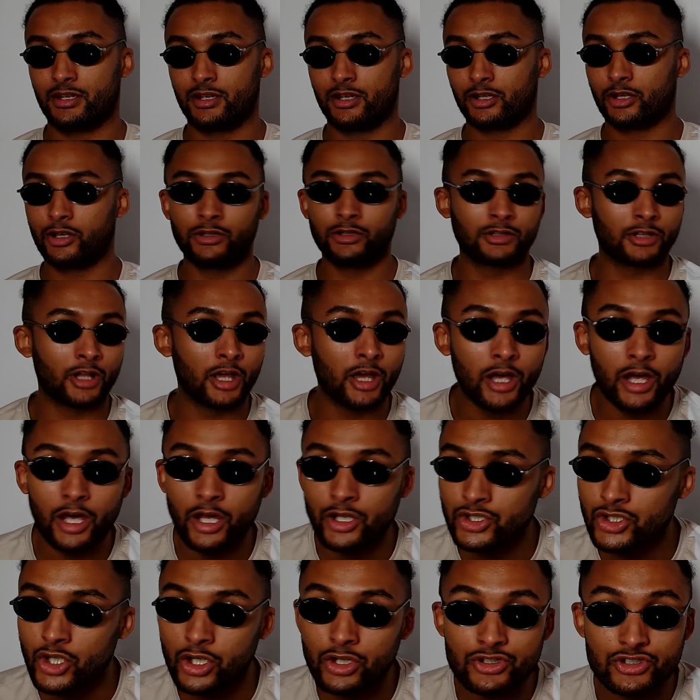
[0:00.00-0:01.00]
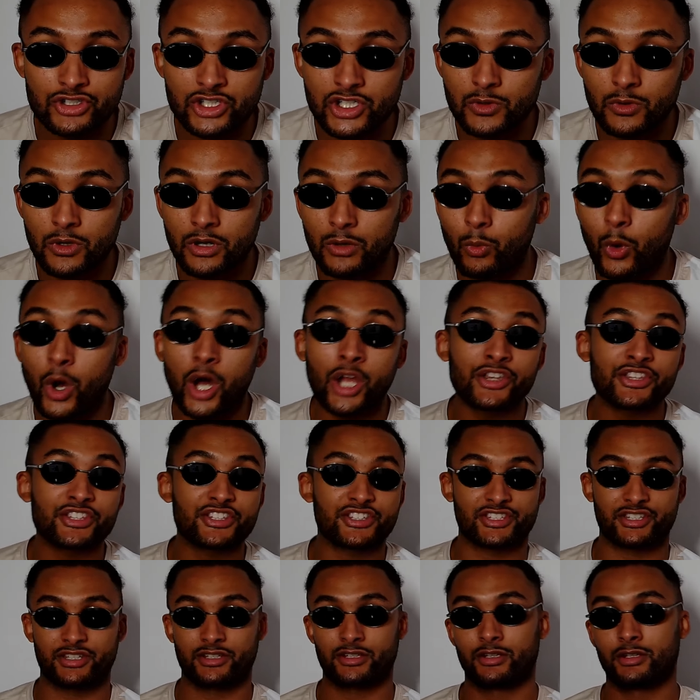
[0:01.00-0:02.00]
Couldn't hurt John Stewart
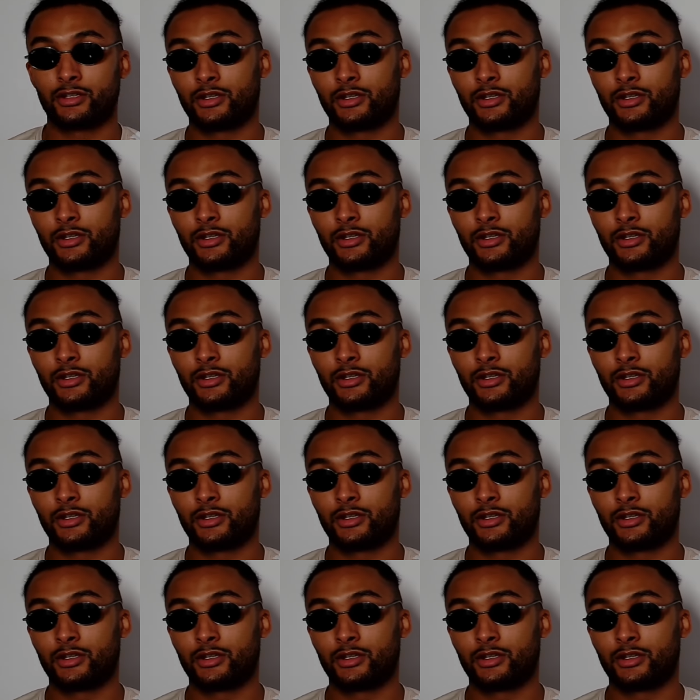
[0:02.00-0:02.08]
once.